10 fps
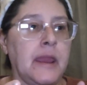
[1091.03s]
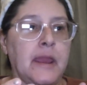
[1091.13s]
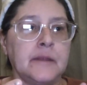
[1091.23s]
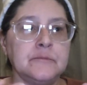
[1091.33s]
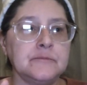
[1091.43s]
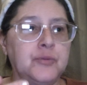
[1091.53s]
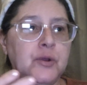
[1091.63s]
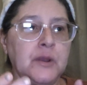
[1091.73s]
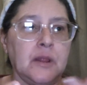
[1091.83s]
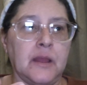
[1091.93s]
and
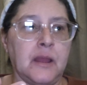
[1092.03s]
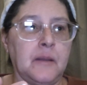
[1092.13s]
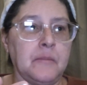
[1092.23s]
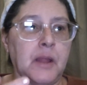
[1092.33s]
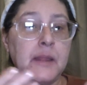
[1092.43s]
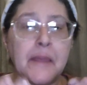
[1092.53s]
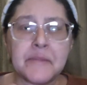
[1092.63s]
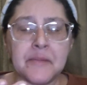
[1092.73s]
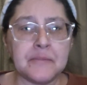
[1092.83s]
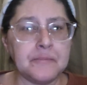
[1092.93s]
put a
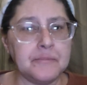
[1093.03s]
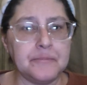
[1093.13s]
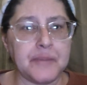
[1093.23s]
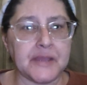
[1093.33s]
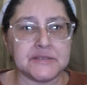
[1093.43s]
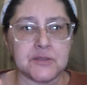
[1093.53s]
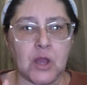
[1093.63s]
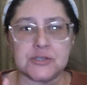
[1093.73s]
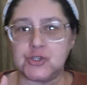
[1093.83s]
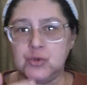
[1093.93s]
lemon base
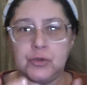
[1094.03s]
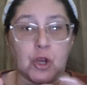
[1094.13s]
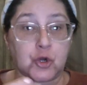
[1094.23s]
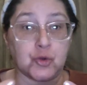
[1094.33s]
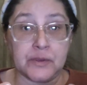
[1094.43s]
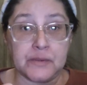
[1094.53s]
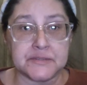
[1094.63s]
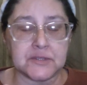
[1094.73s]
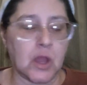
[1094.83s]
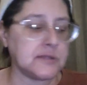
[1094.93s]
sauce to it, a cream
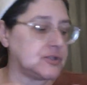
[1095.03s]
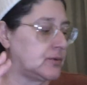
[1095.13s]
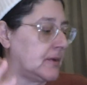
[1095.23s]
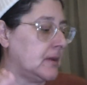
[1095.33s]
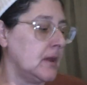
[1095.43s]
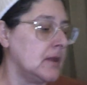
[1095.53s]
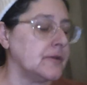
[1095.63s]
sauce to it.